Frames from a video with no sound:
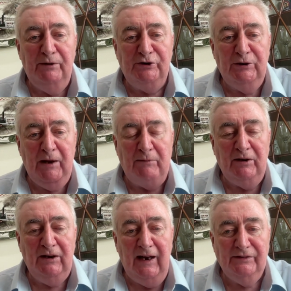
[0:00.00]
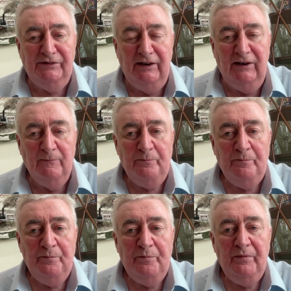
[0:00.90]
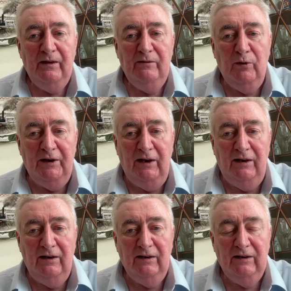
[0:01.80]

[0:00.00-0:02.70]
Bishop Eamon Casey, when he